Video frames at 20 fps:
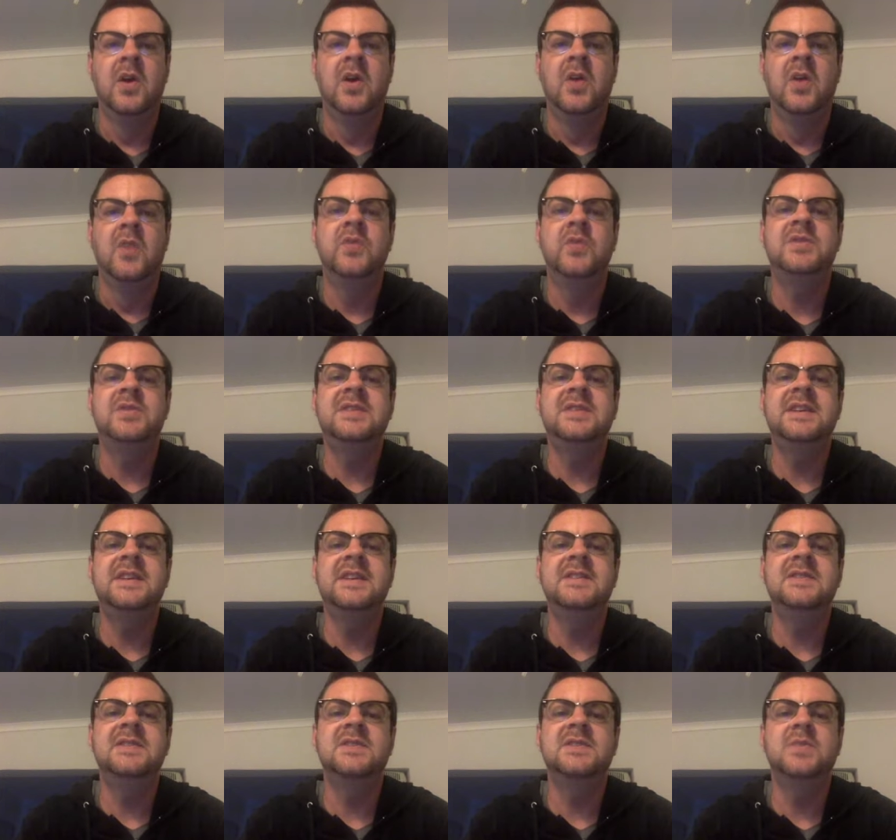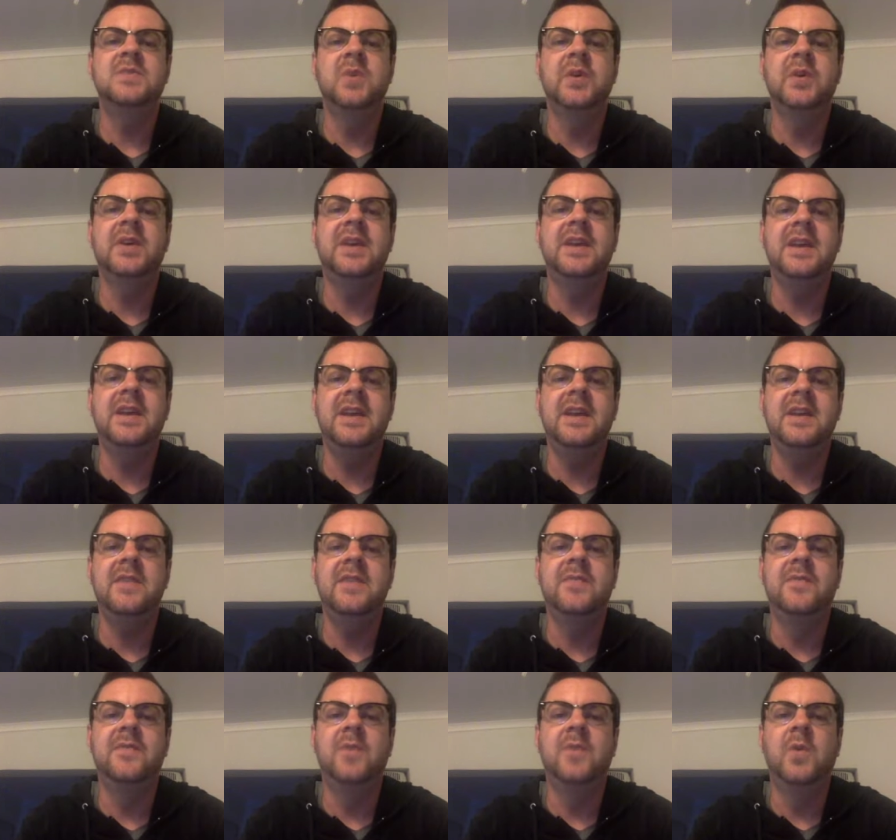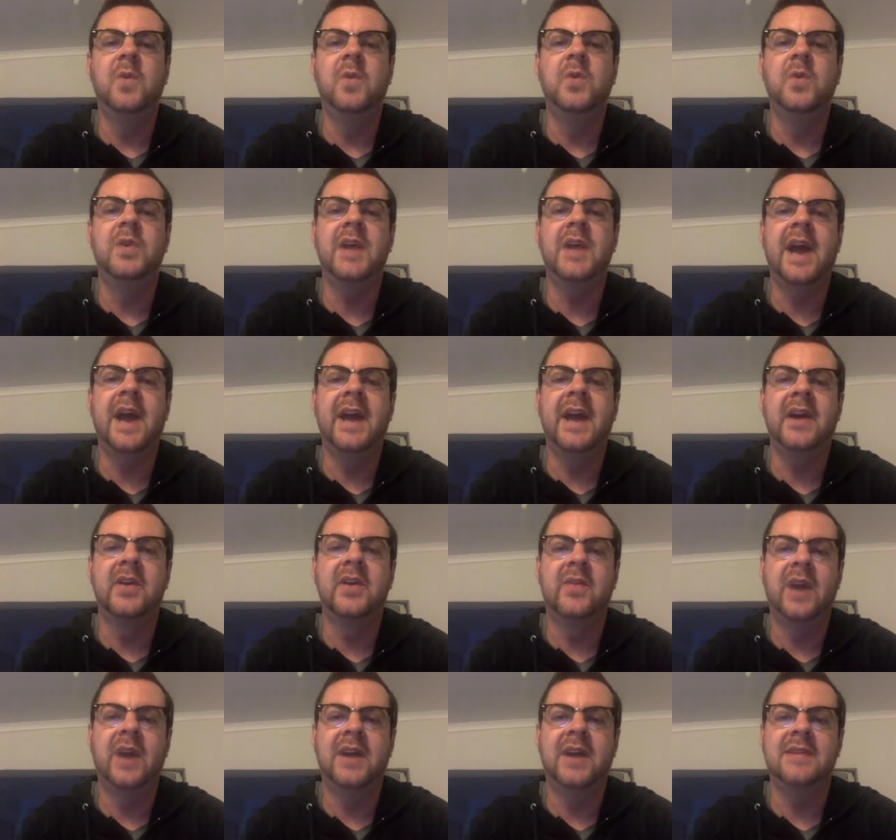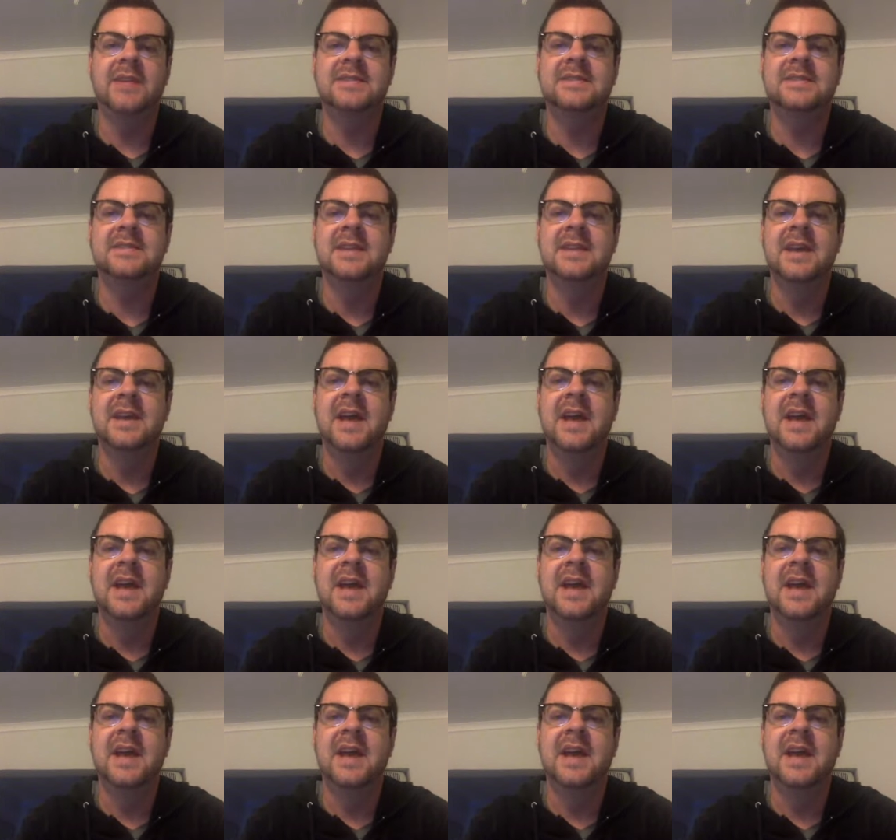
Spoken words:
Routines were key for the anchorites.